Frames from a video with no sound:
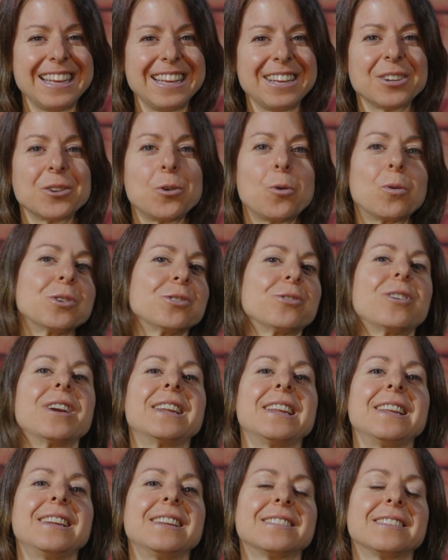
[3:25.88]
Core
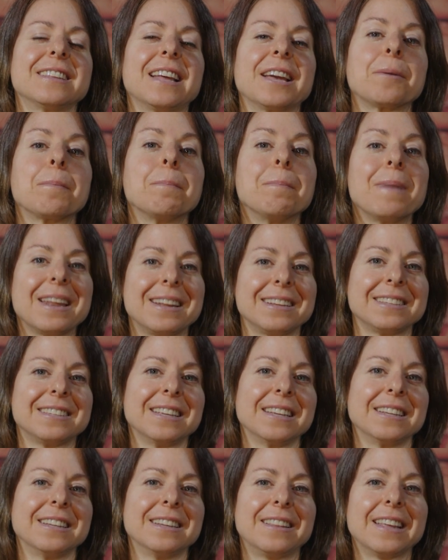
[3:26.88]
training is like
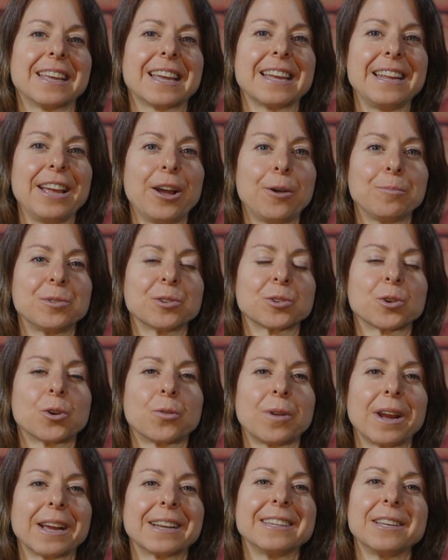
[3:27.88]
medicine that can help to
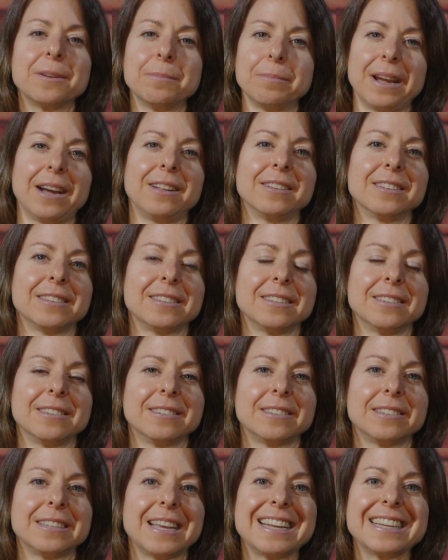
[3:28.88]
correct
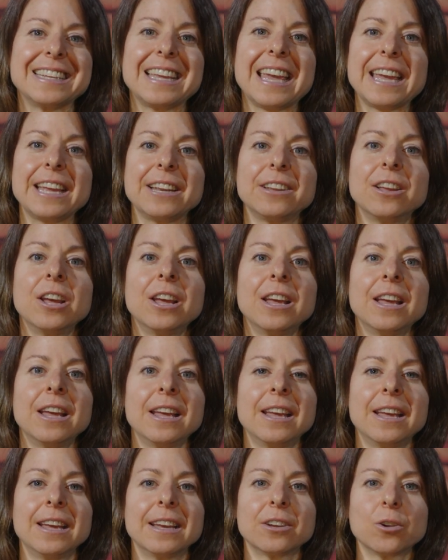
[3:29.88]
imbalances and gain
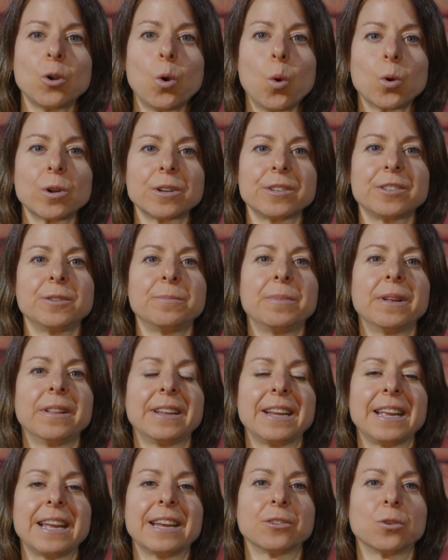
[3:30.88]
core
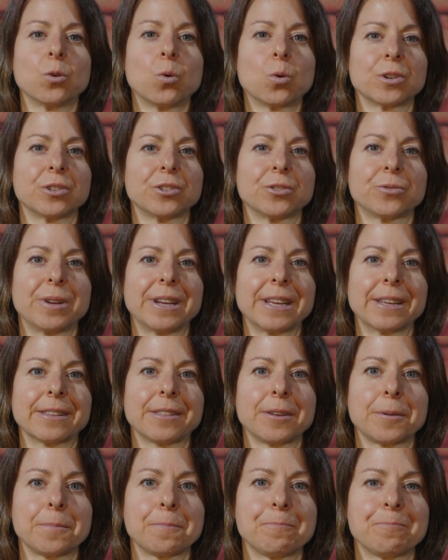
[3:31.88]
stability and core strength.
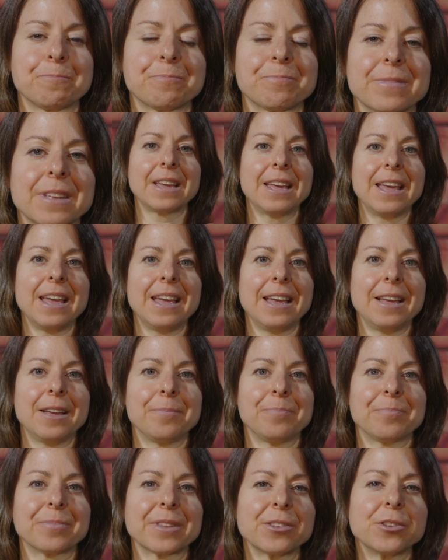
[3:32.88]

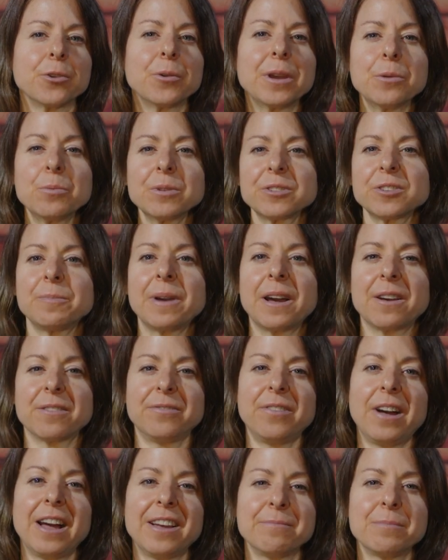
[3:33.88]
So it was about
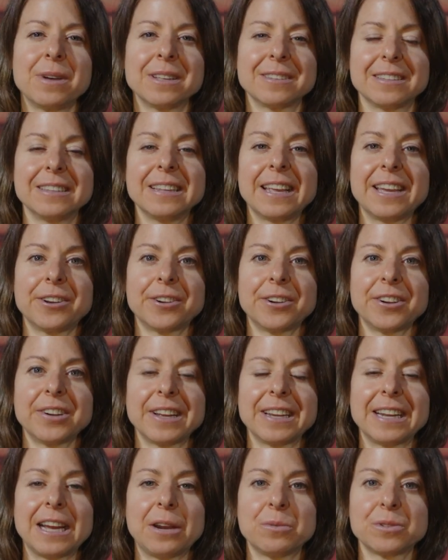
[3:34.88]
5 months later
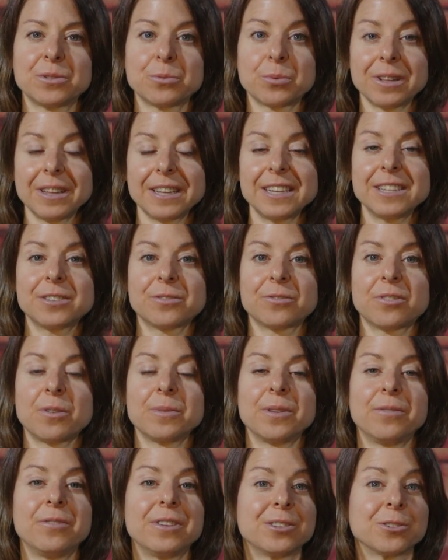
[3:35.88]
and I was released from
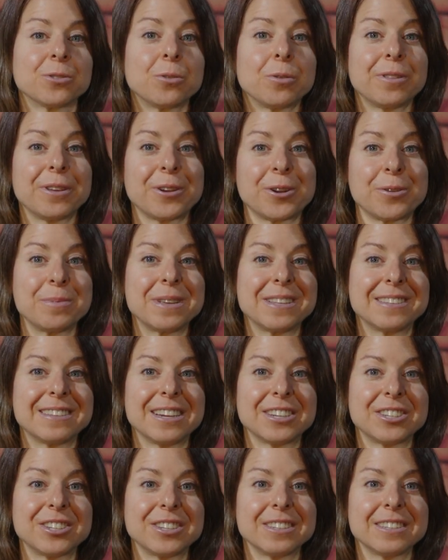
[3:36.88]
the physical therapy
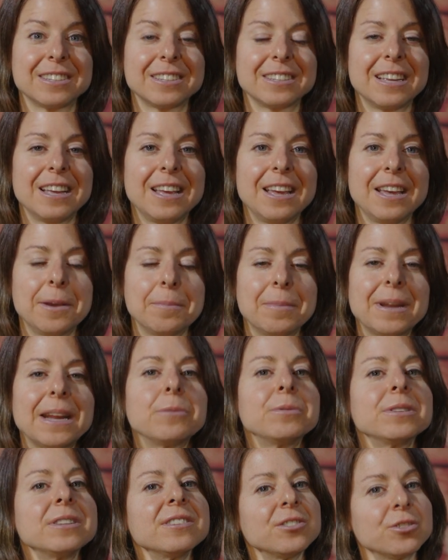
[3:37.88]
sessions, but I
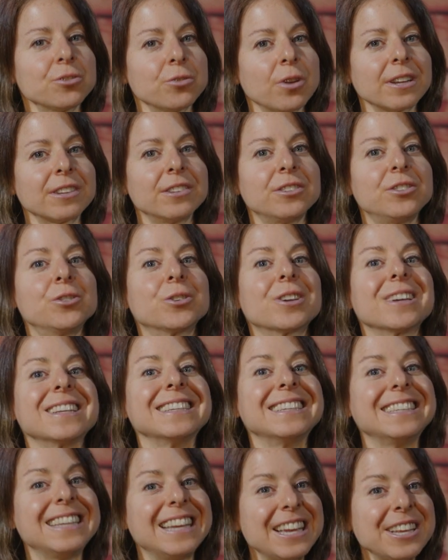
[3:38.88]
was instructed to
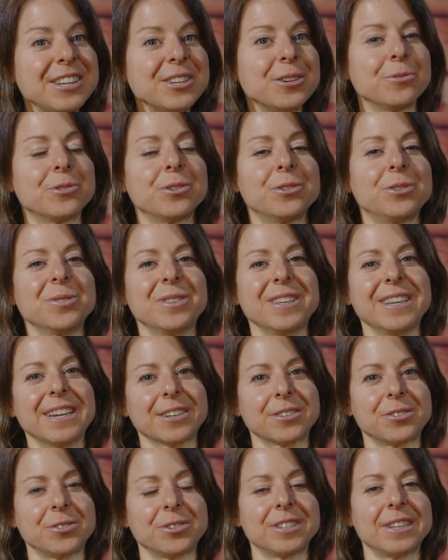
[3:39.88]
continue to do the
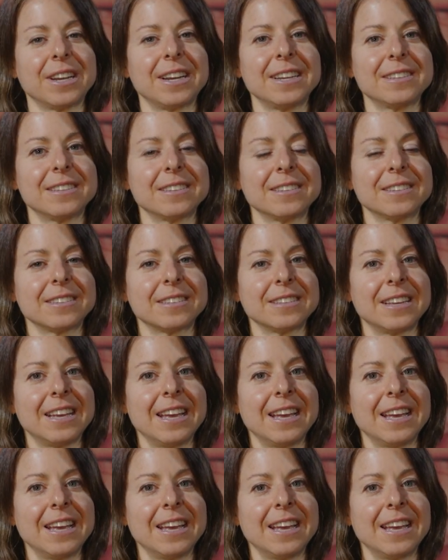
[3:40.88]
exercises.